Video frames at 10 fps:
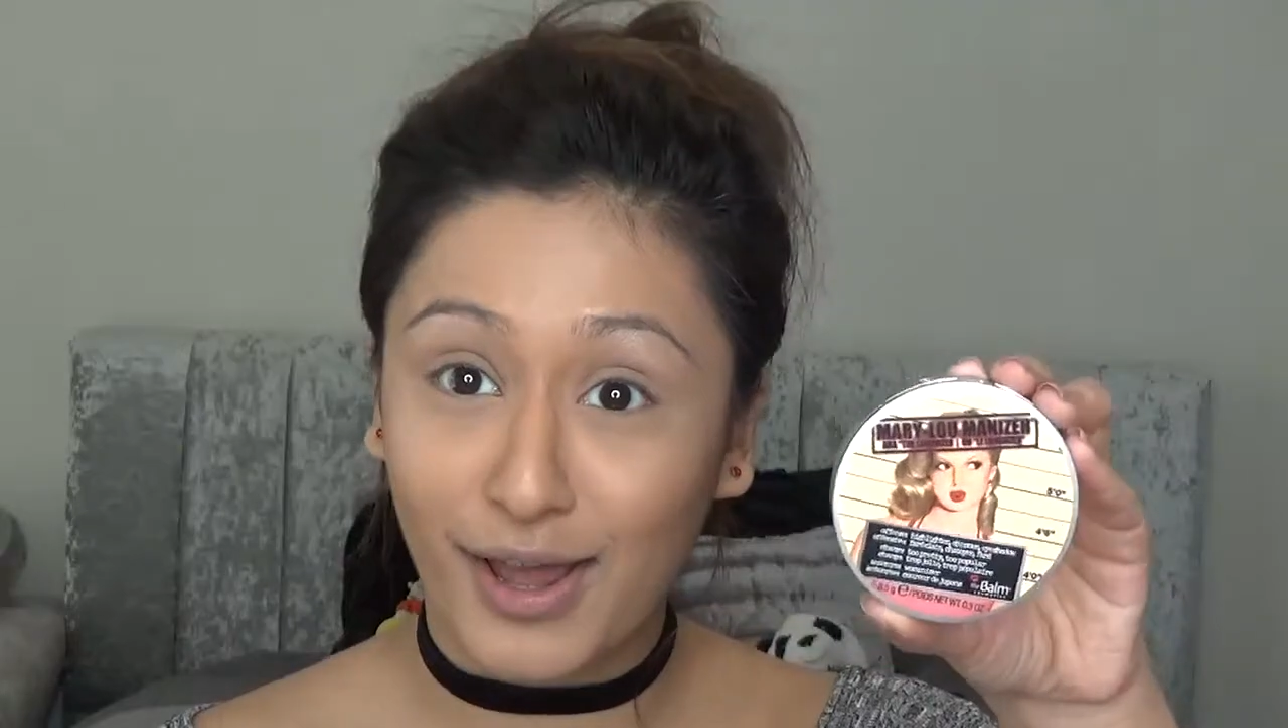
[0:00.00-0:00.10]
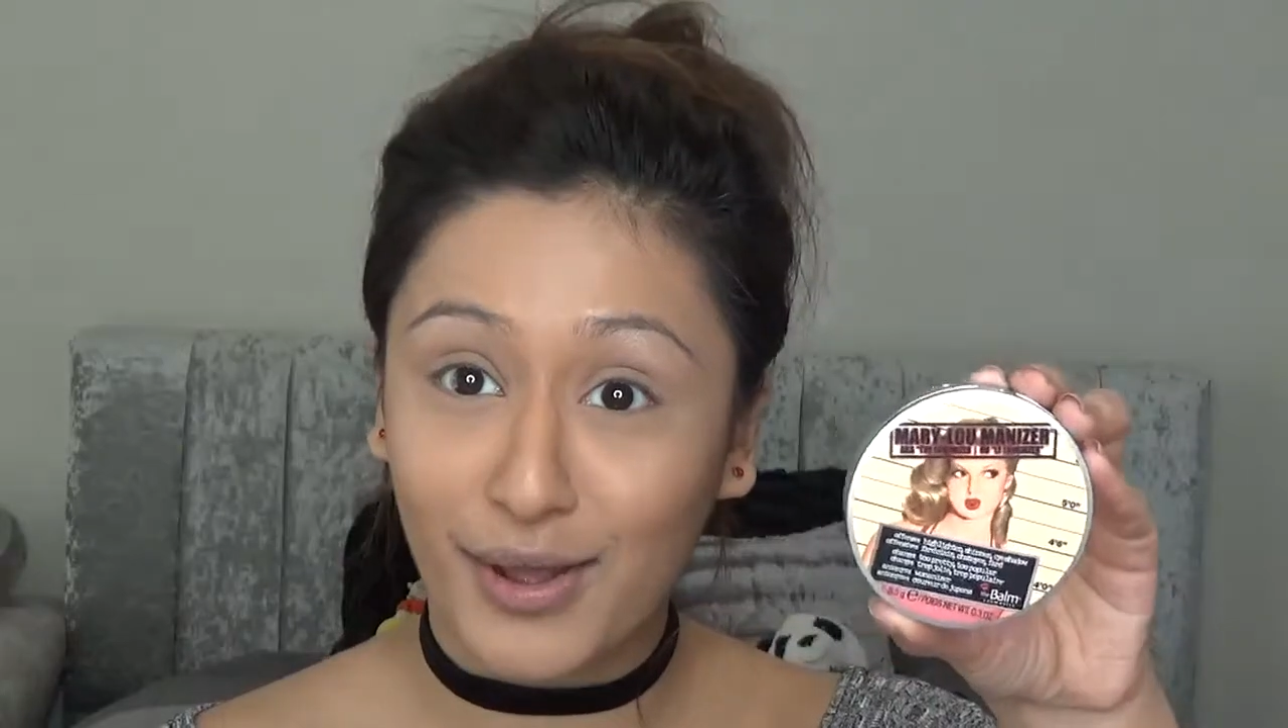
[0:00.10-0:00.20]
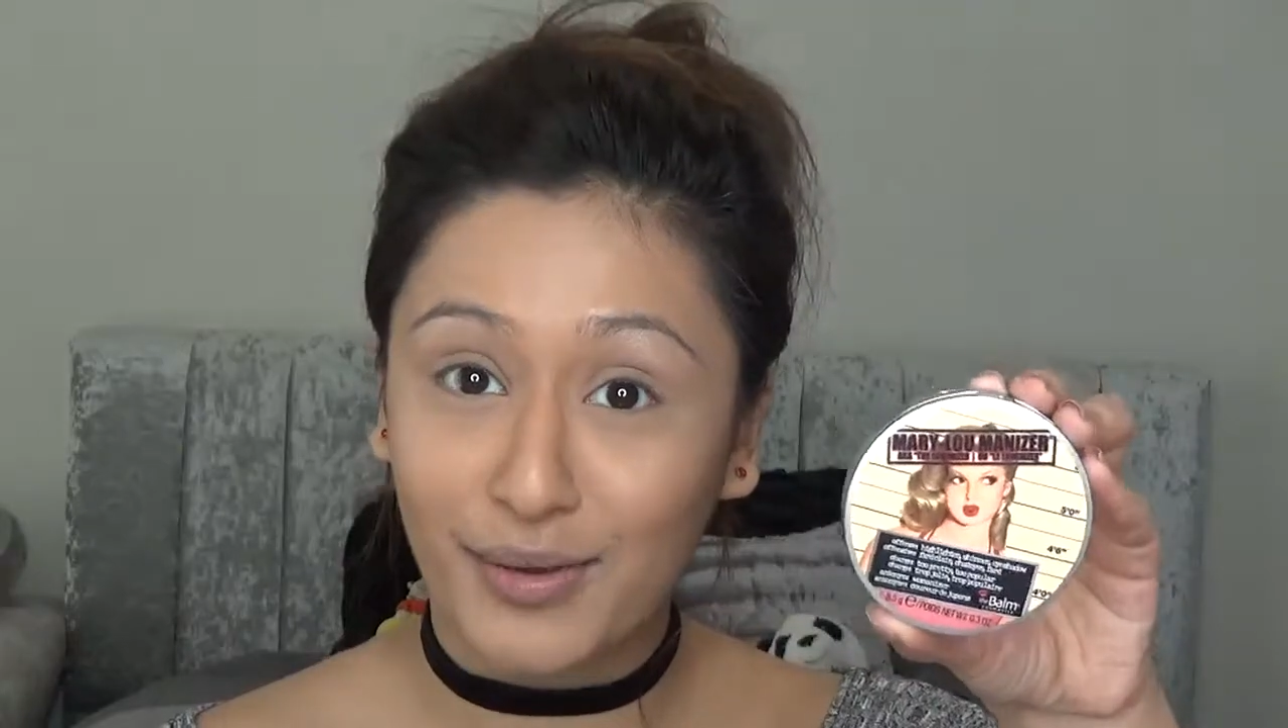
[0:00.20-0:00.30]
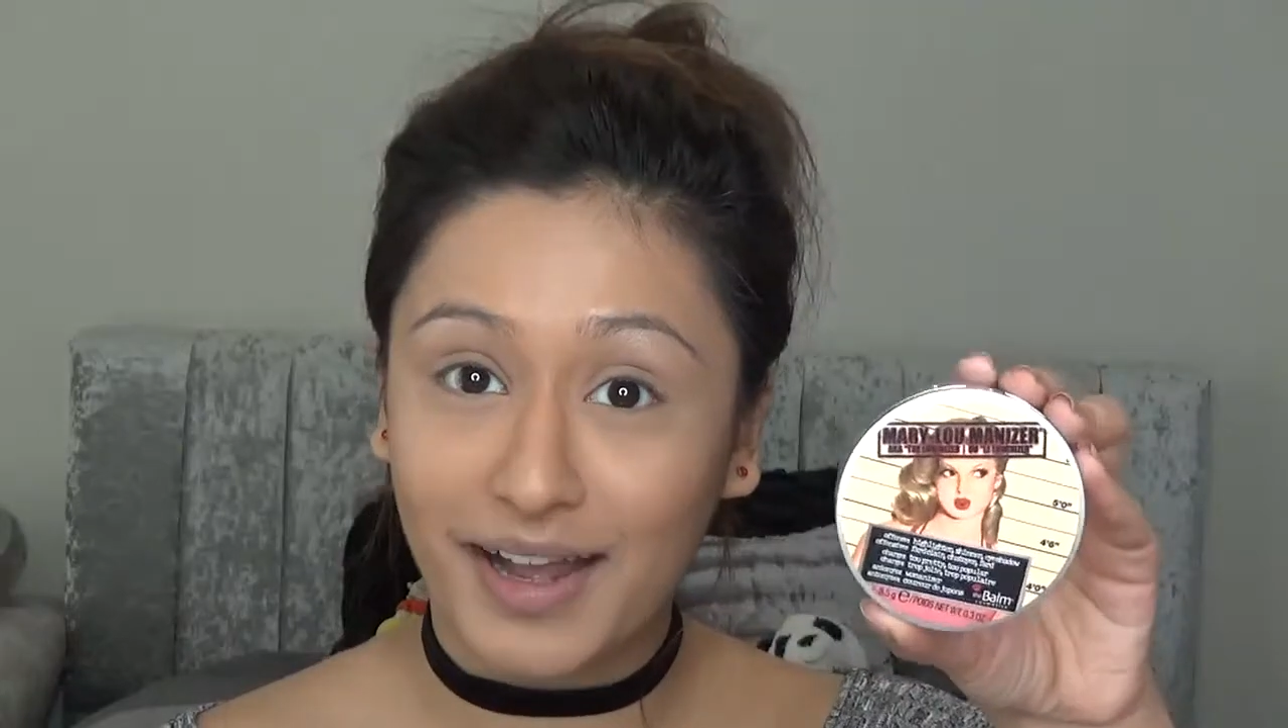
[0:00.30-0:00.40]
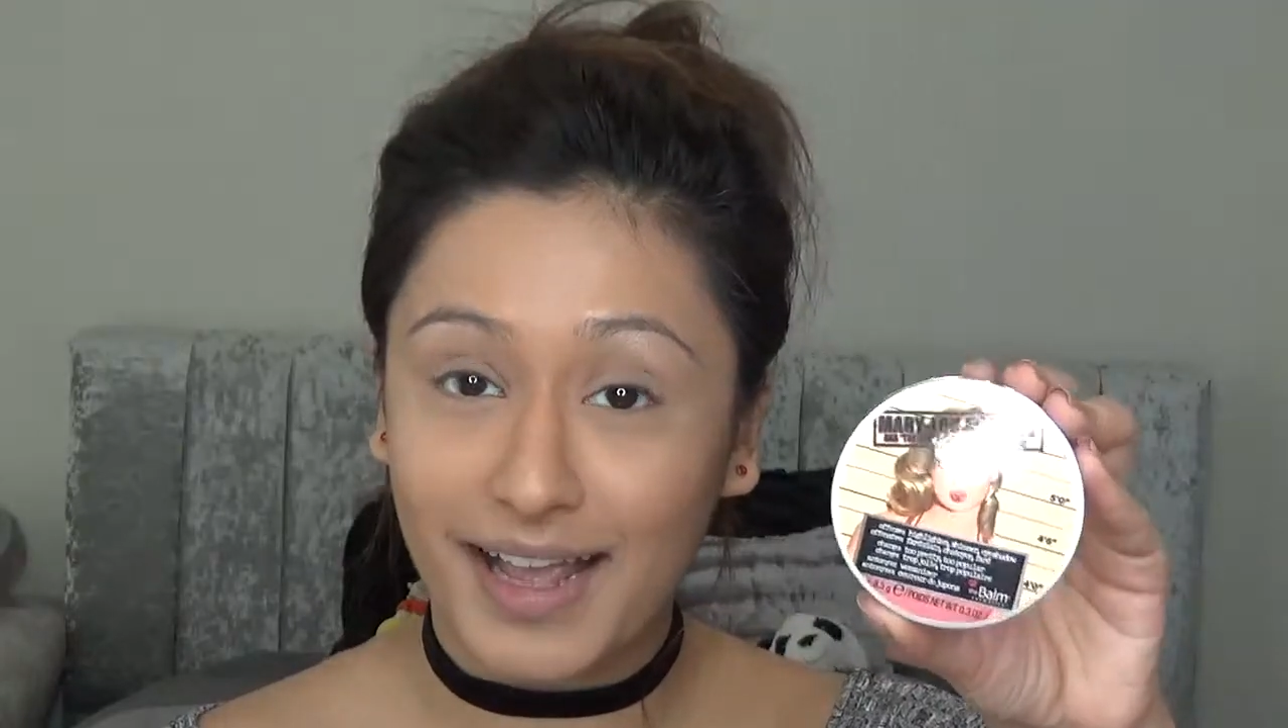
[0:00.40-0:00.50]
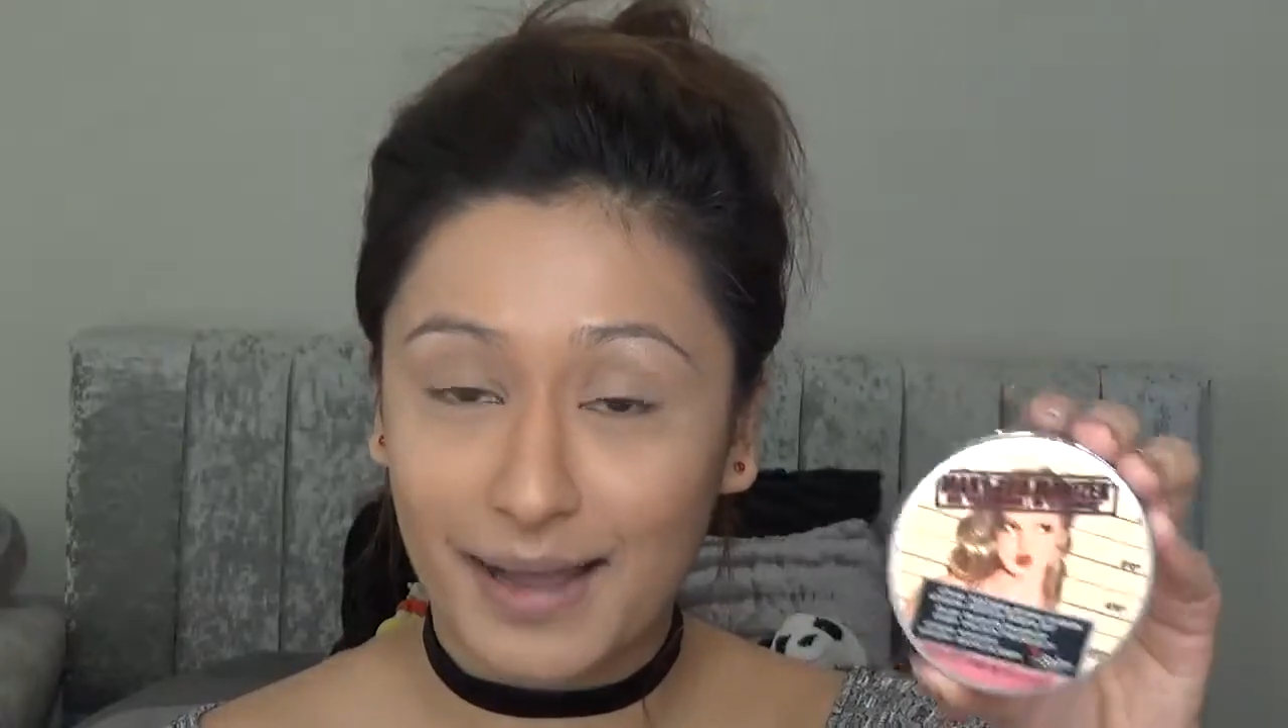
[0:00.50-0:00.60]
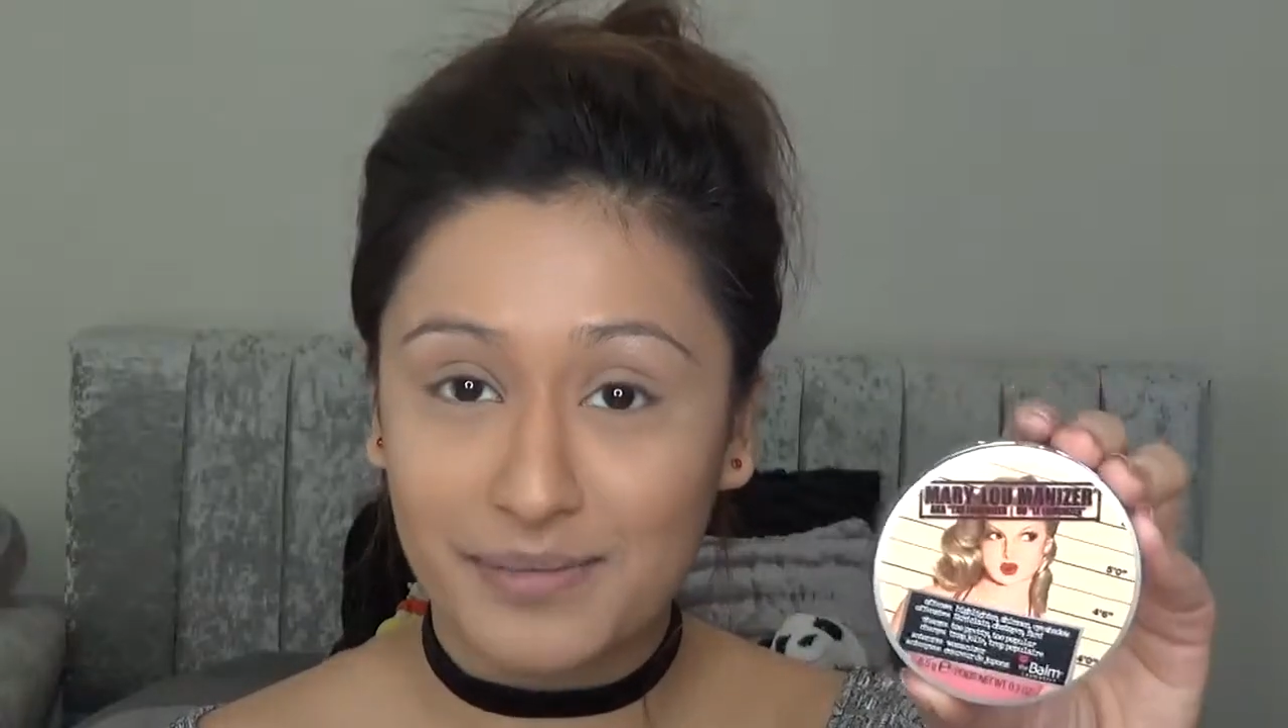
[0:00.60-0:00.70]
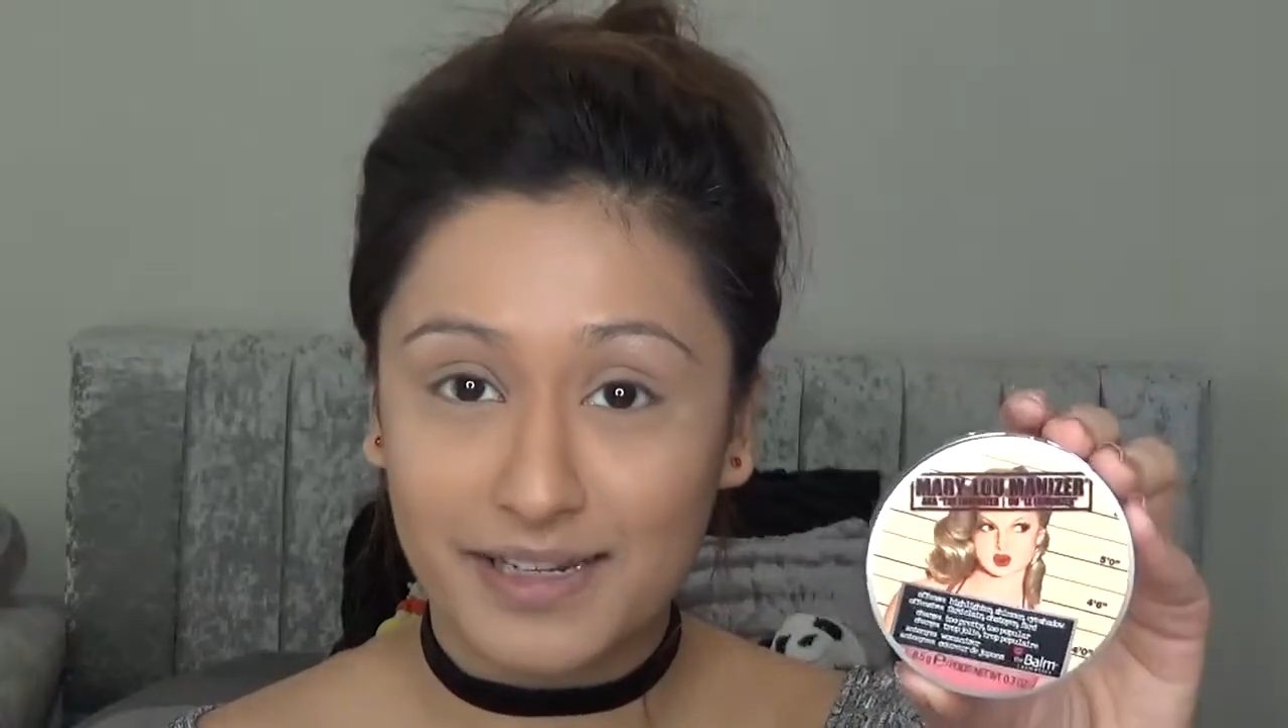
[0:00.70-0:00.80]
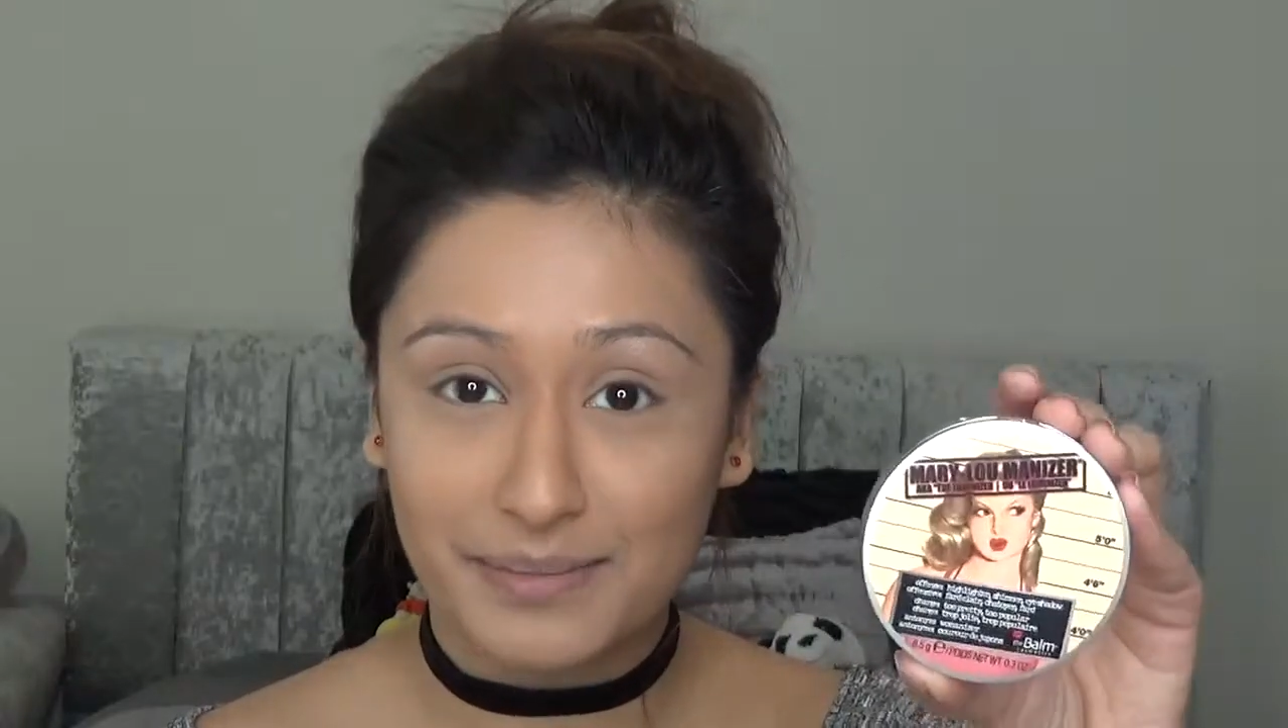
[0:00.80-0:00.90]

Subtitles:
I am going